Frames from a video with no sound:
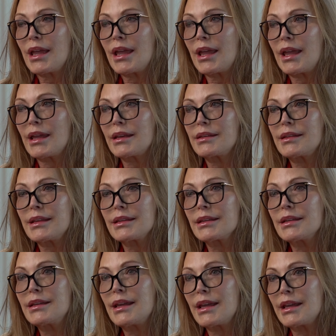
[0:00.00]
And they
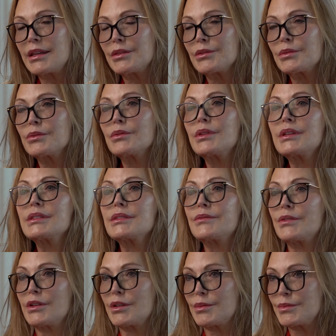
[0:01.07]
can gain through these
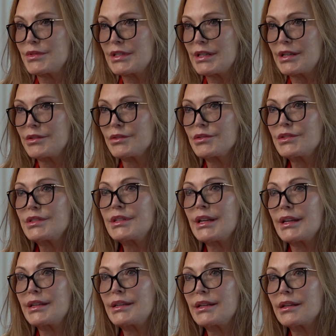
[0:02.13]
films an
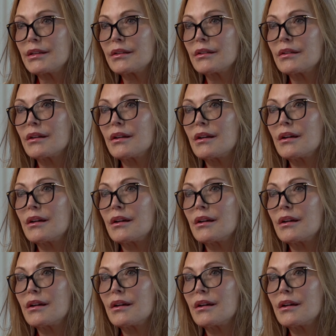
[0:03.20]
understanding